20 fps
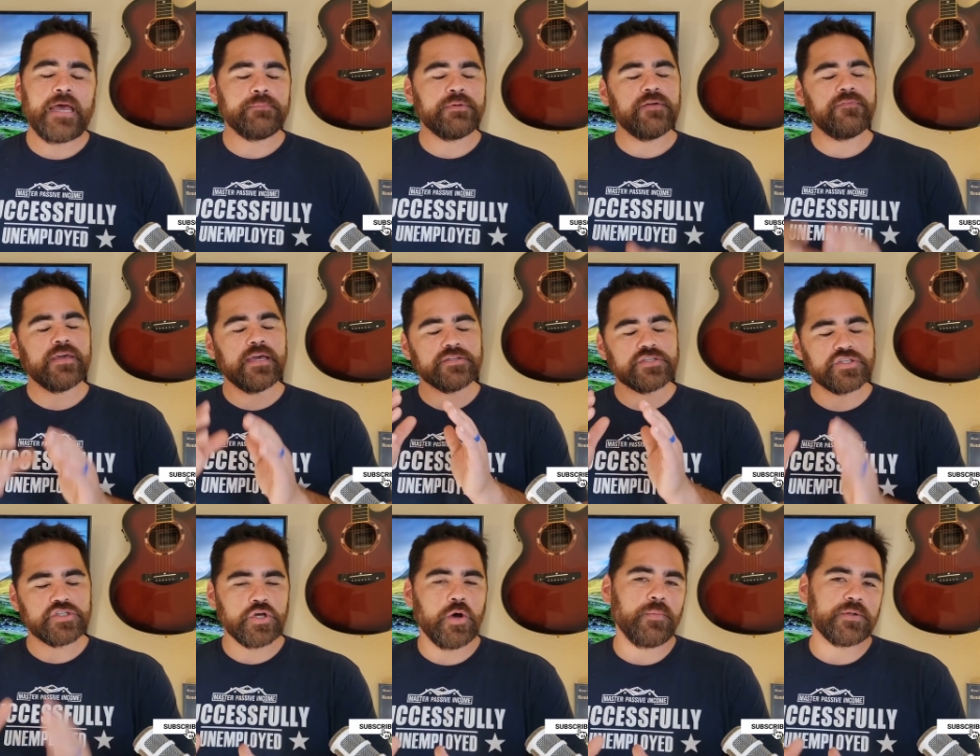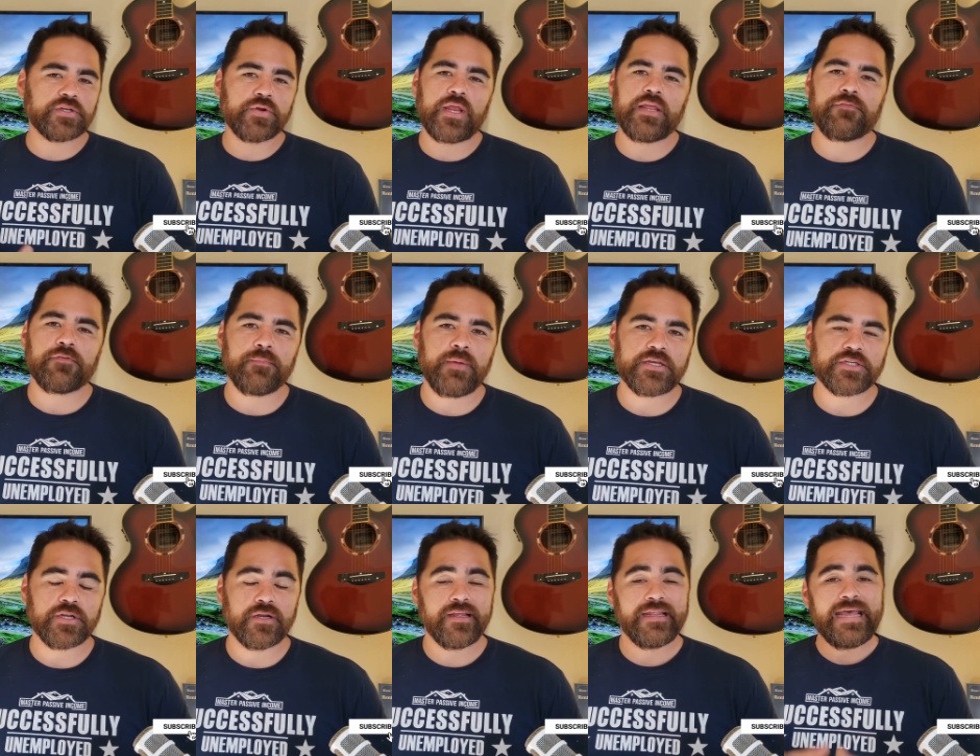I'm giving out so much great
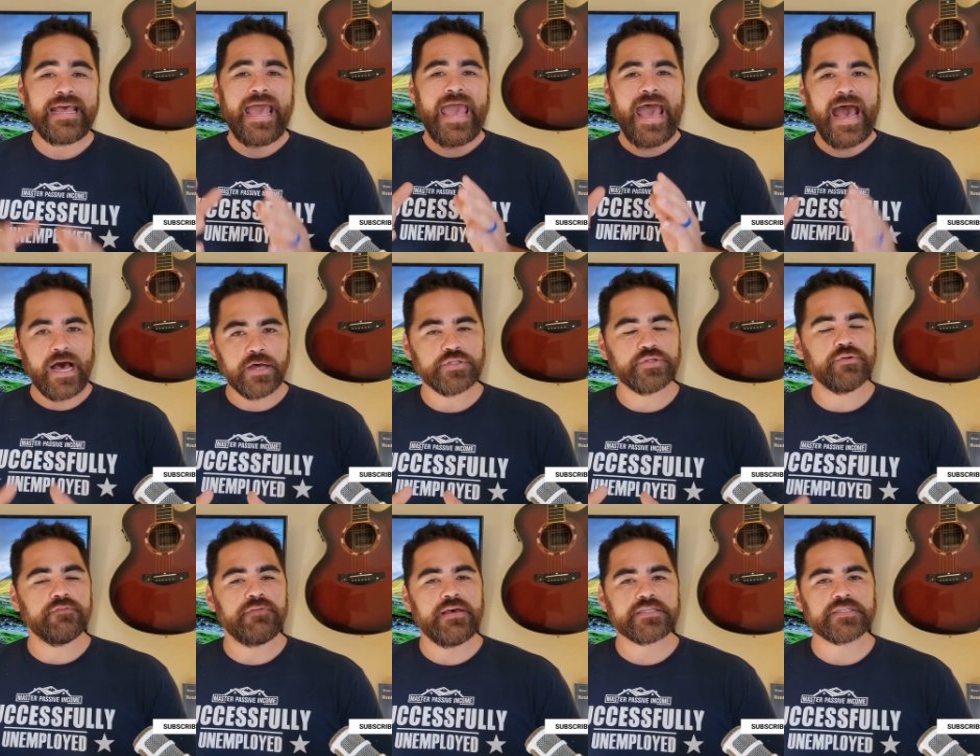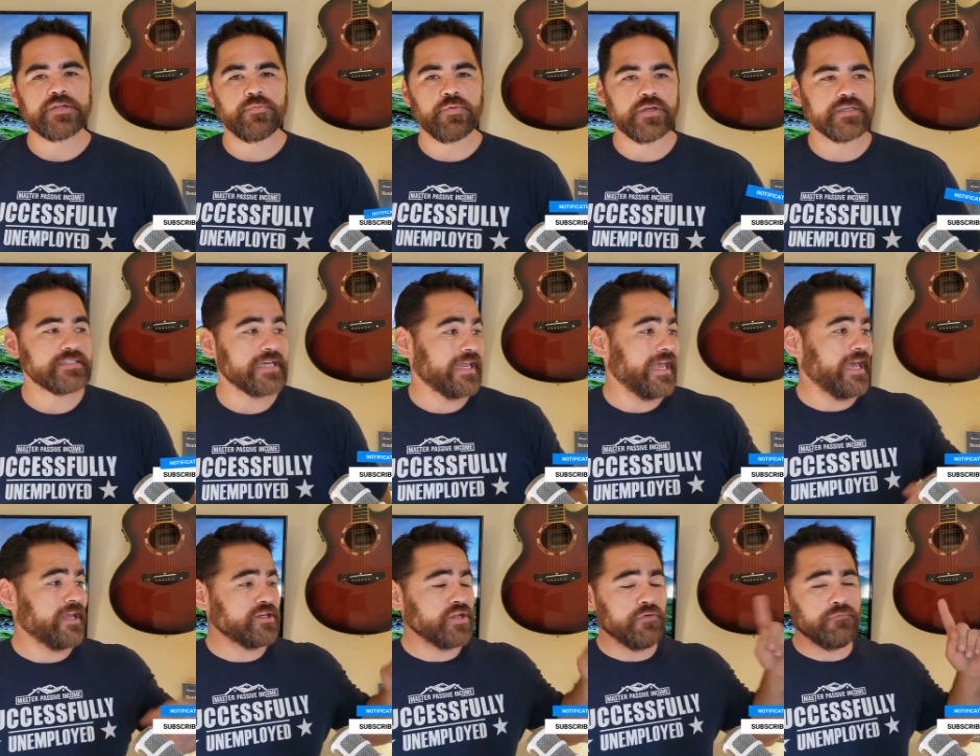information on how to invest in real estate.
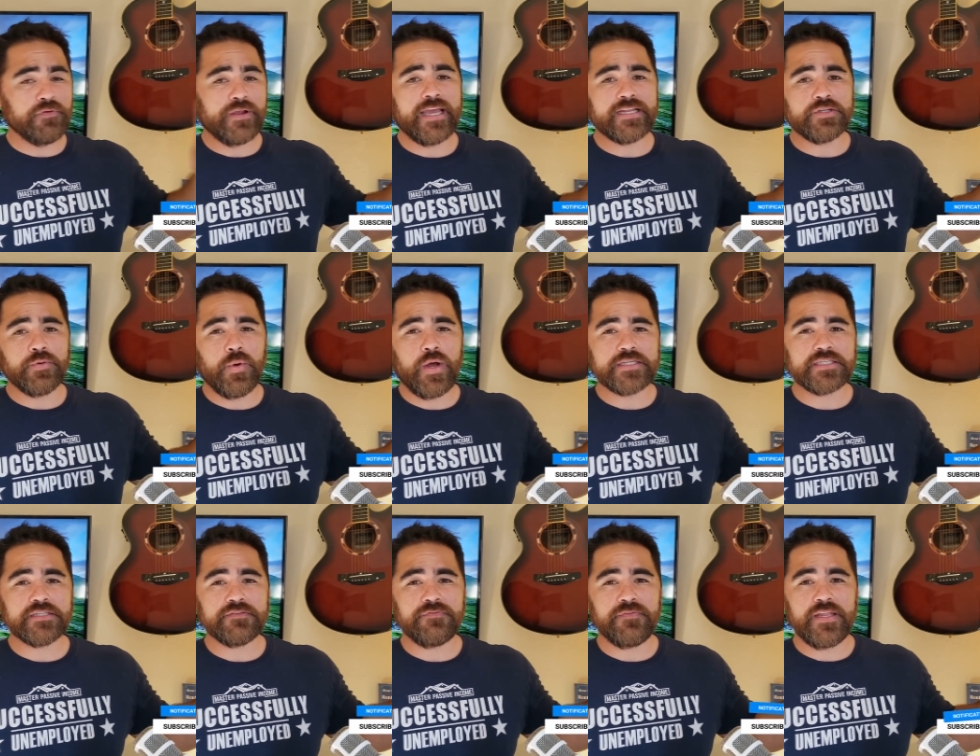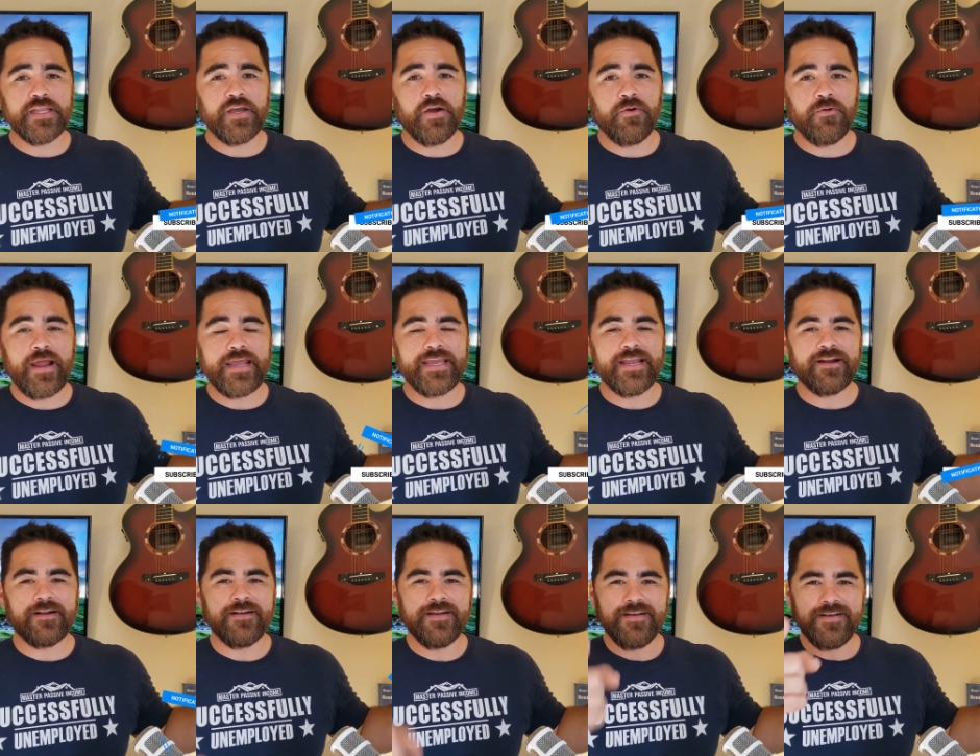And don't forget to watch this video right here.